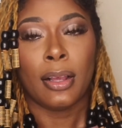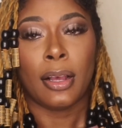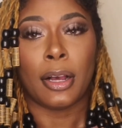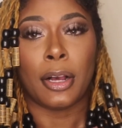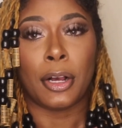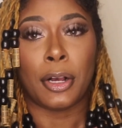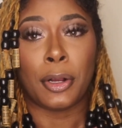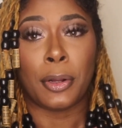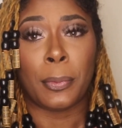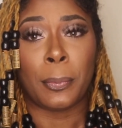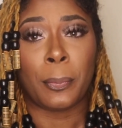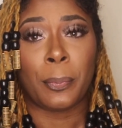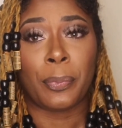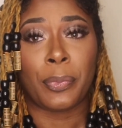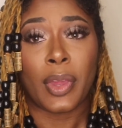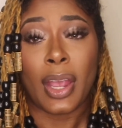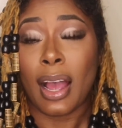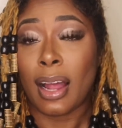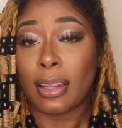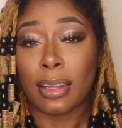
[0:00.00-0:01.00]

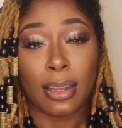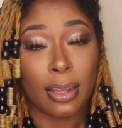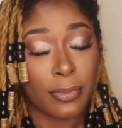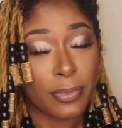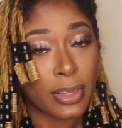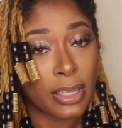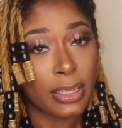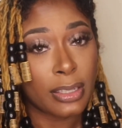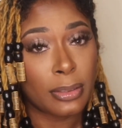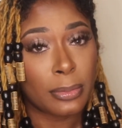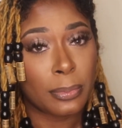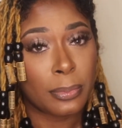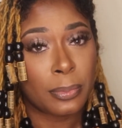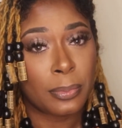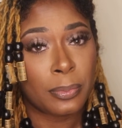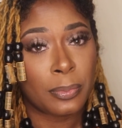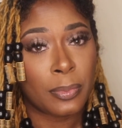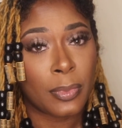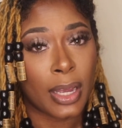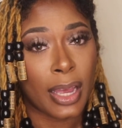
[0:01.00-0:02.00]
I love them,
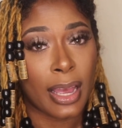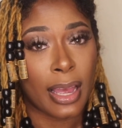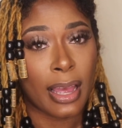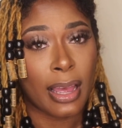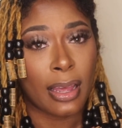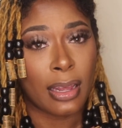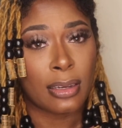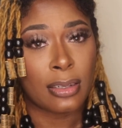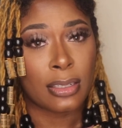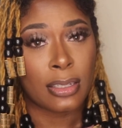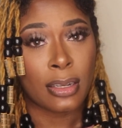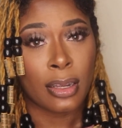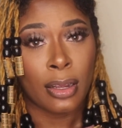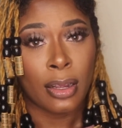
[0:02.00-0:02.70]
and